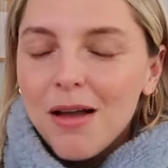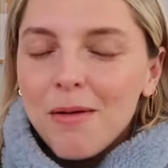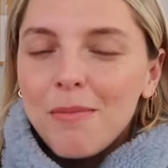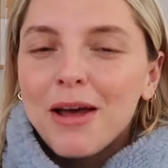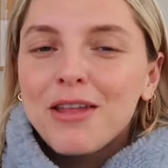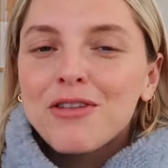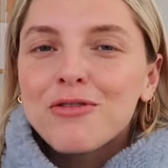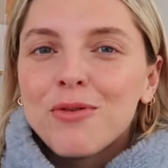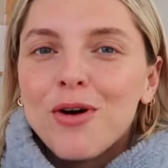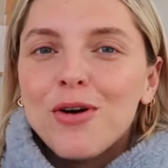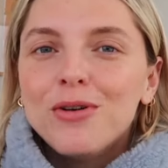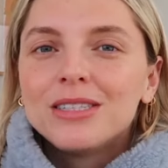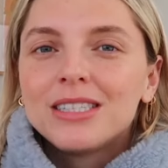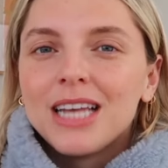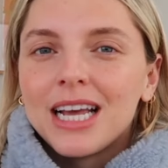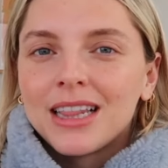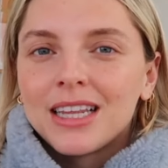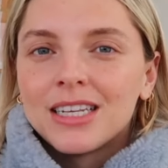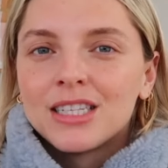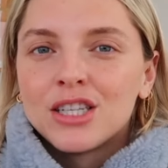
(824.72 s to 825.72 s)
My throat is
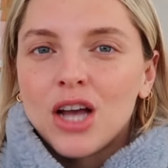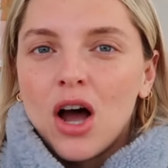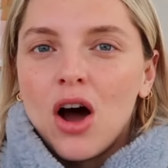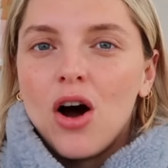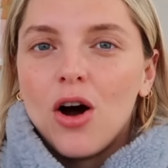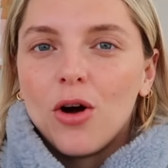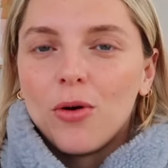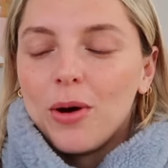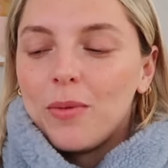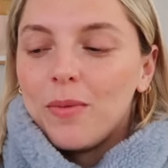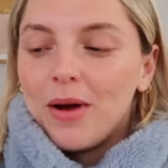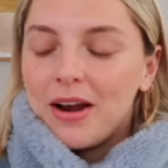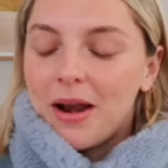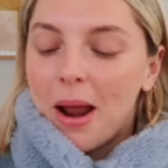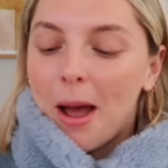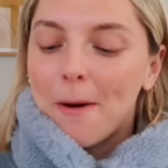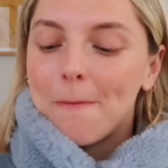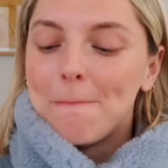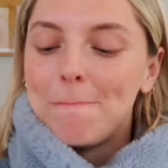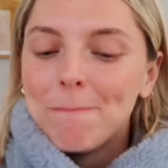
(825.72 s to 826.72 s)
like the Sahara right
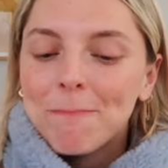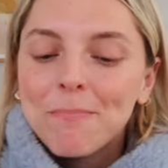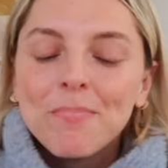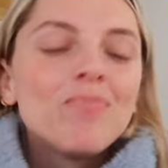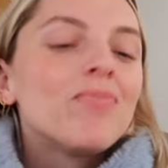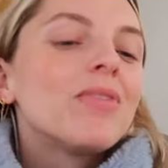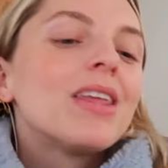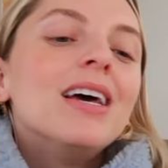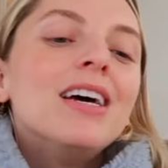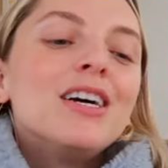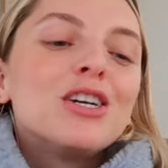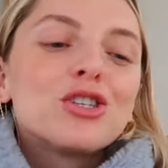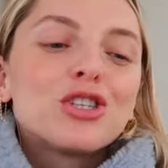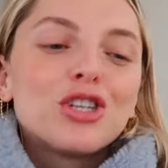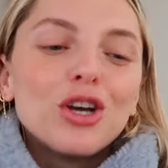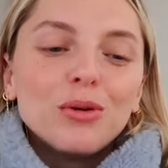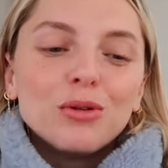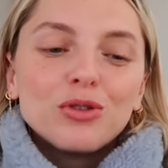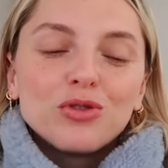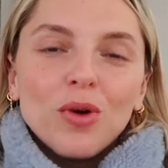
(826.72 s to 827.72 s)
now.
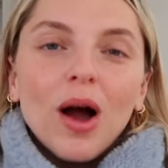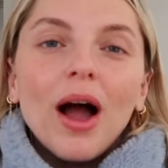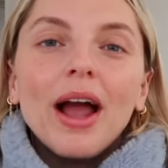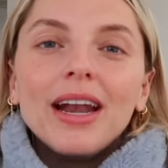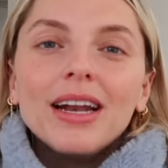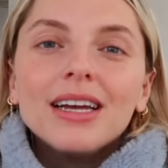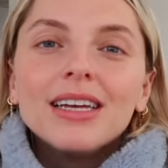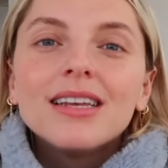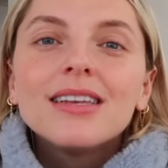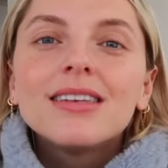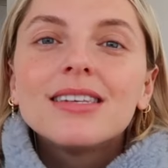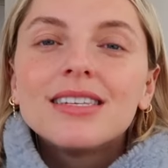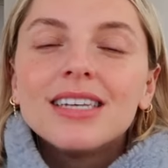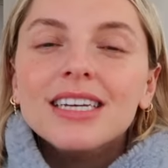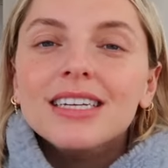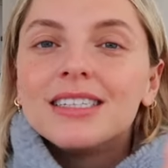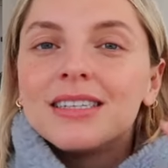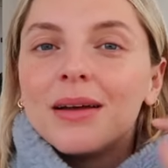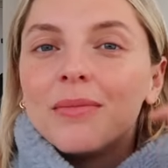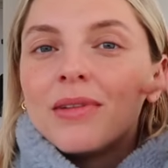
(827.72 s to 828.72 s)
So dryness
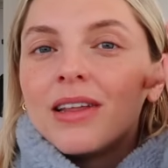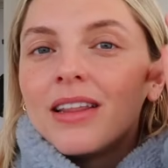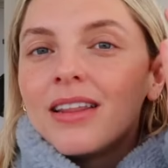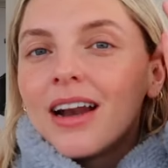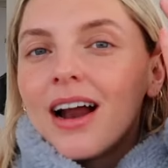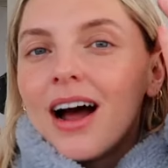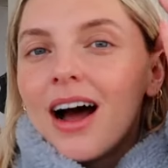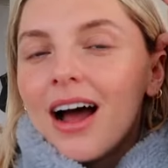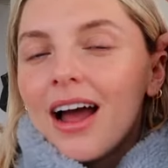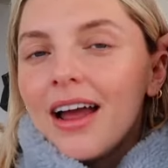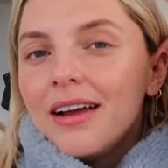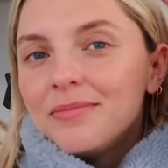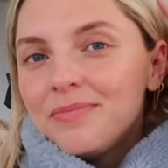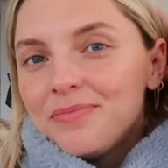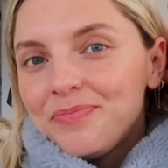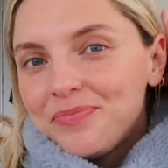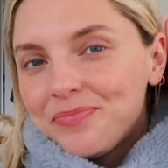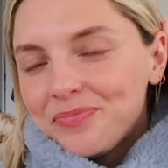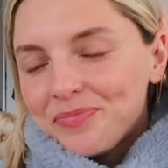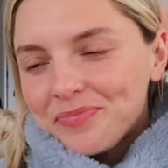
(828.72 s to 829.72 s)
is something that I
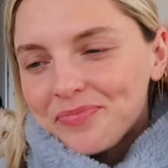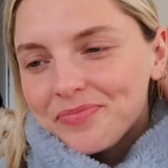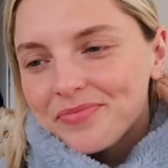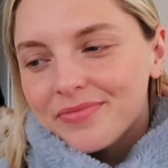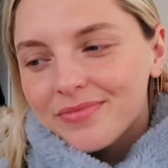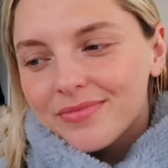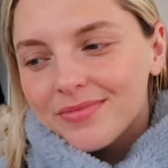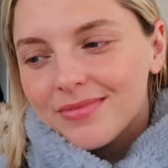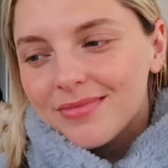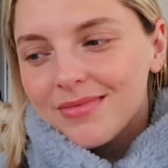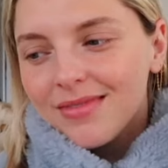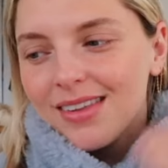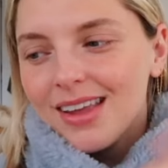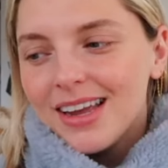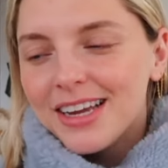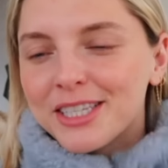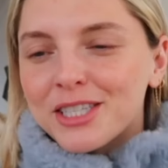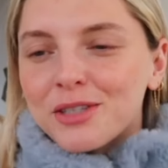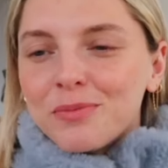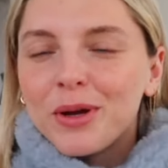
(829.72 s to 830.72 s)

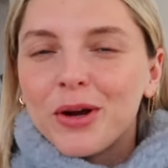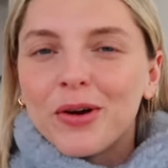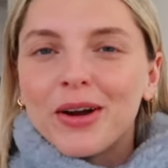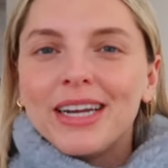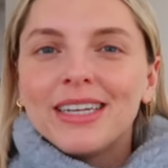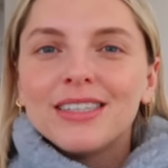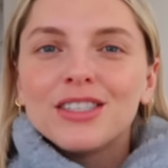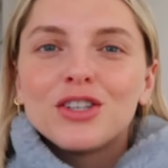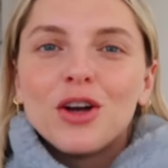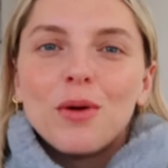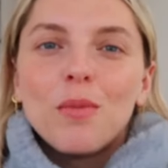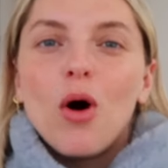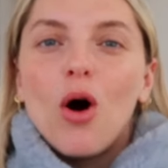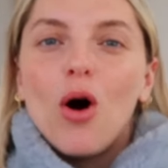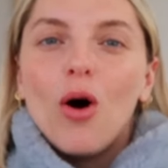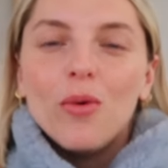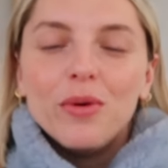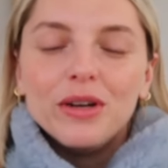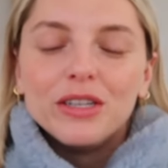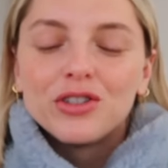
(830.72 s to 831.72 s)
experience. So I'm
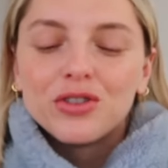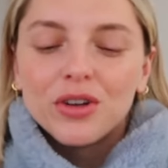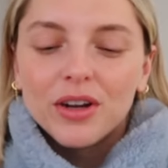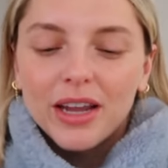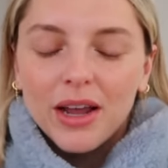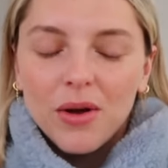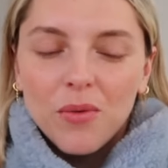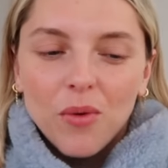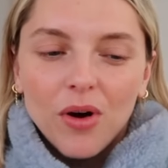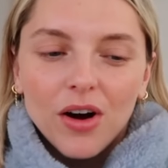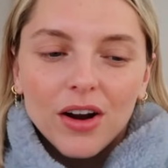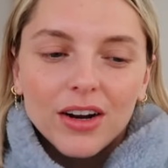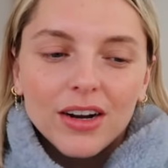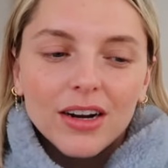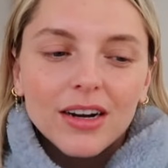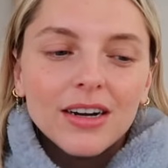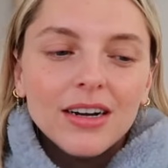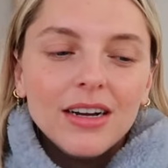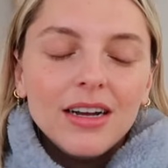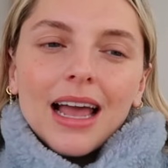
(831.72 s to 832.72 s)
always drinking
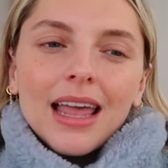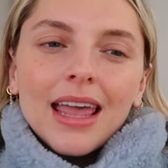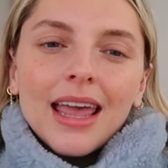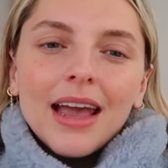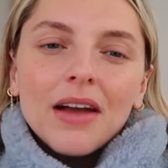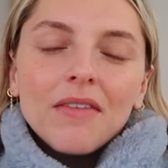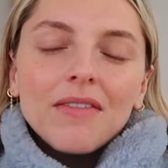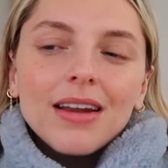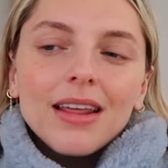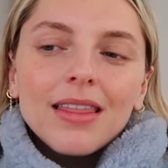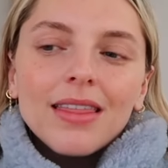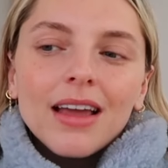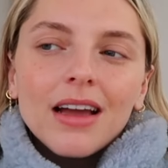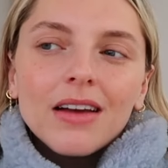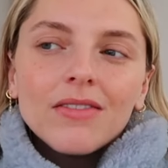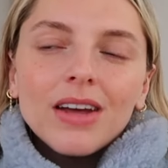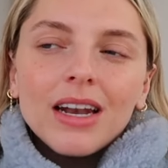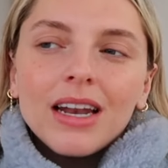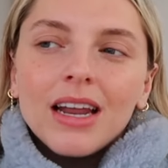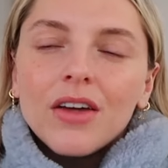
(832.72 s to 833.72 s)
water. I can't really think
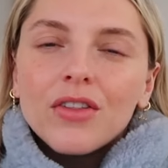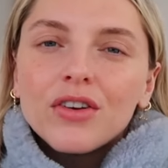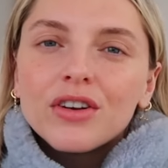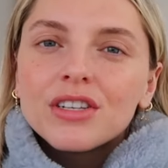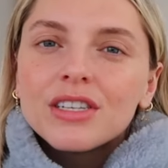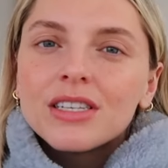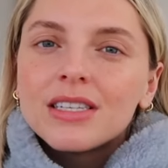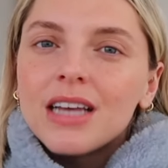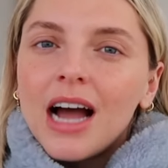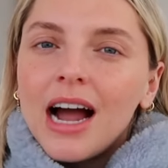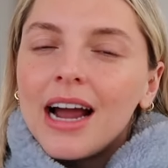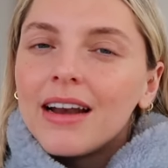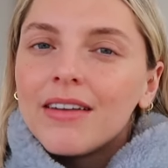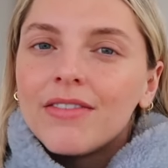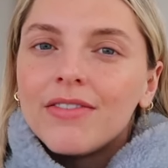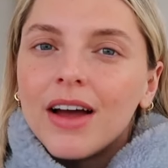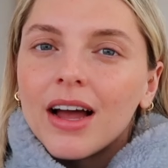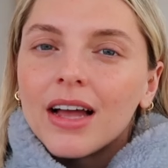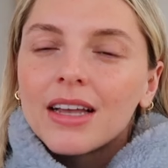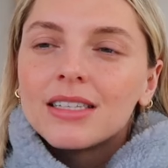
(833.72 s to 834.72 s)
of any other side
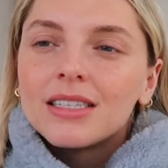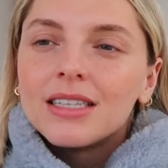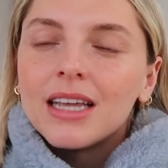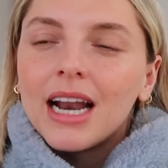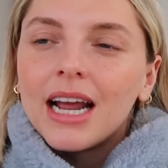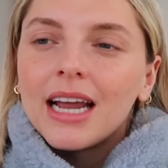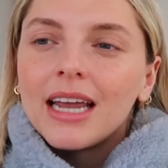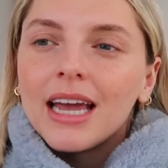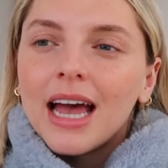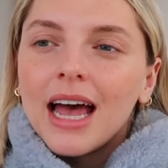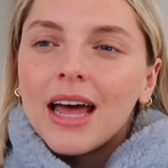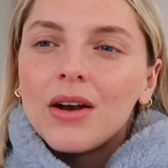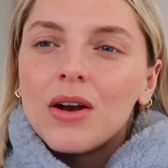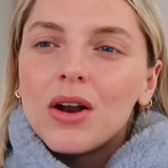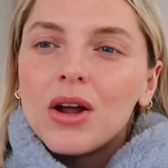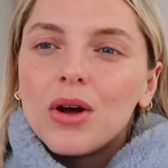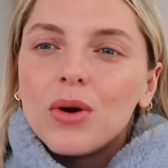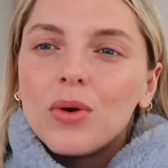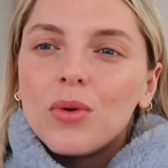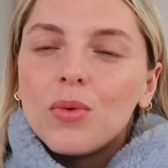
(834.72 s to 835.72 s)
effects that I
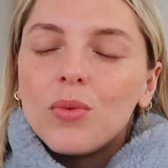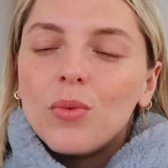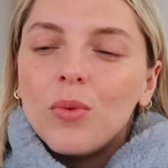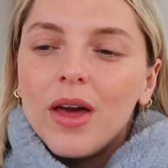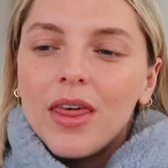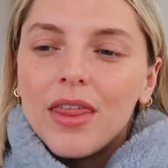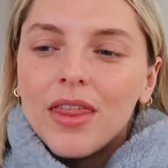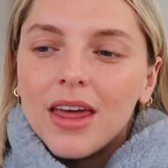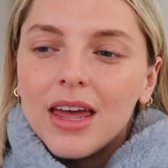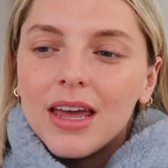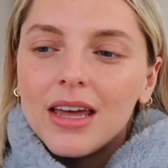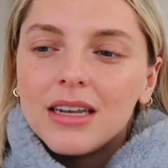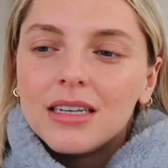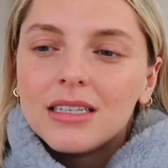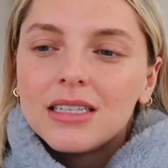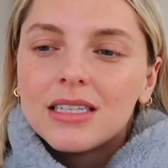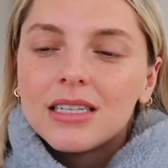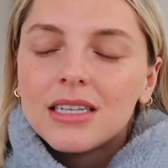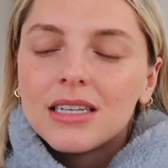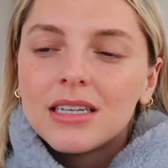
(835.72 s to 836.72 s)
get with
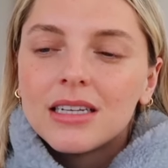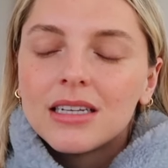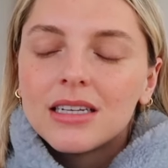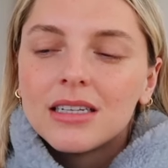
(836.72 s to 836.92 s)
it.